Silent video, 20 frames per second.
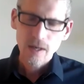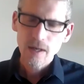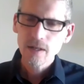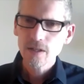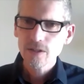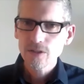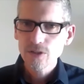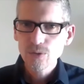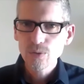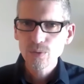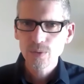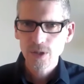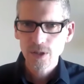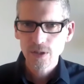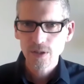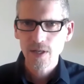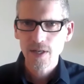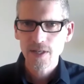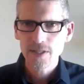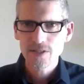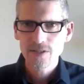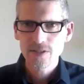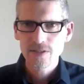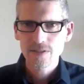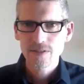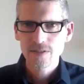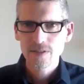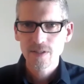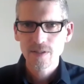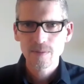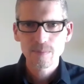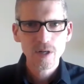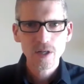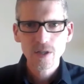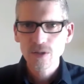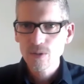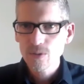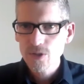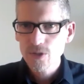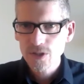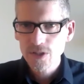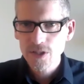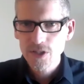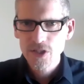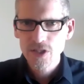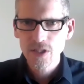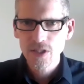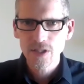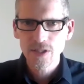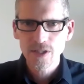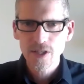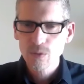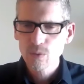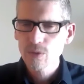And I do realize that among those listening,